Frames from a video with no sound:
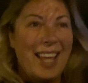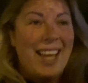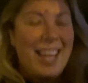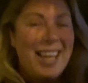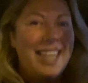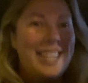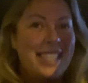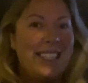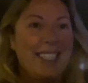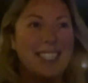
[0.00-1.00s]

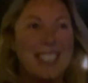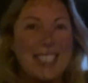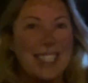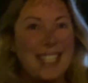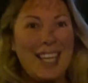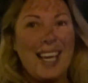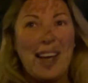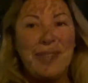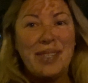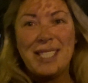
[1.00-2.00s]
and yeah,
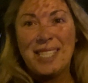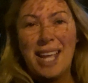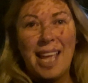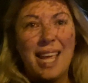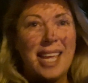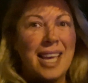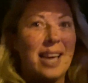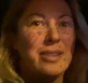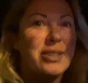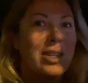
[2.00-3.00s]
I mean, today
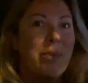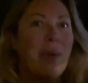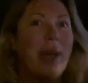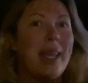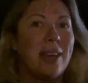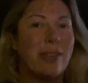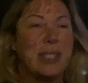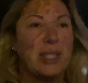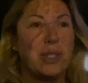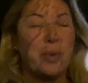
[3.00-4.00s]
I'm just on my way,
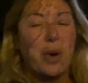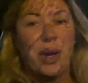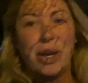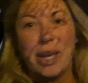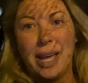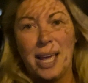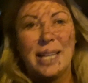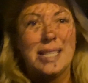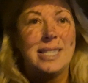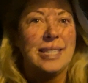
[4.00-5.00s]
obviously, to work.
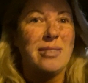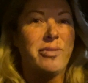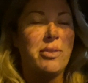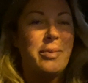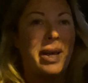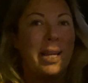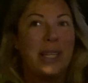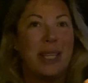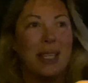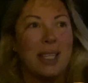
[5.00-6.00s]
And for
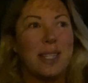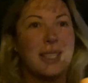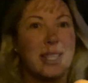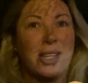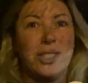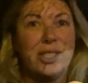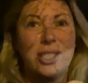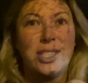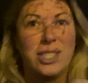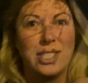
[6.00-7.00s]
my
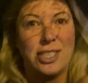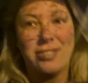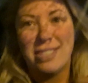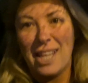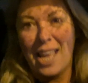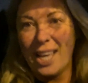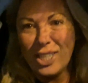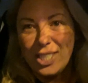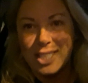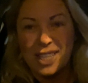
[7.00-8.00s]
lunch
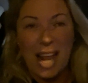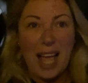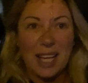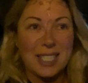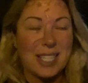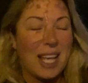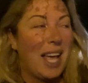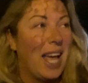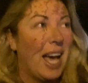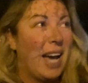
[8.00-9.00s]
slash snacks,
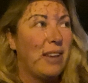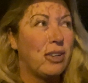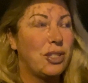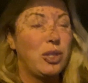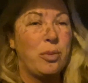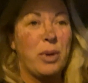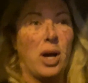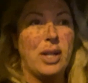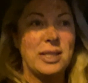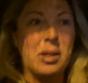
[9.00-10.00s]
I've got two
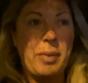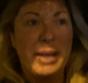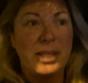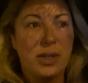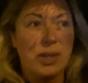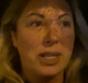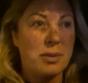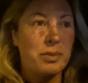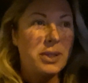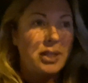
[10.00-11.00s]
bananas and a packet of
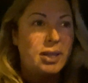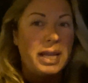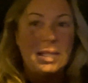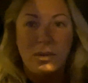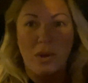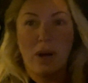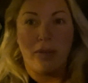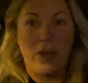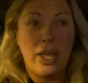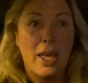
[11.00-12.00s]
crisps and some
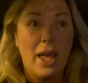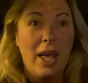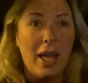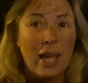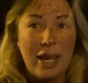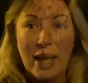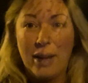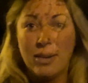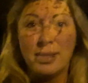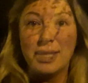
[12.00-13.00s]
coffee.
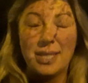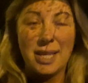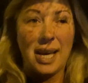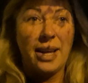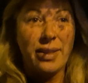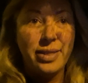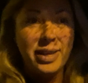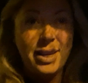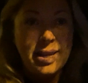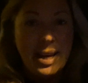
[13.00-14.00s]
Now, is that
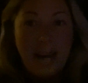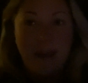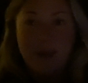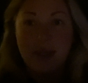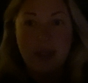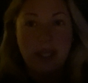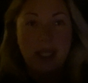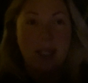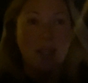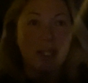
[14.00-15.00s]
healthy? Absolutely
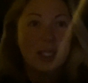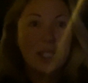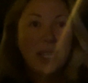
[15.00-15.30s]
not.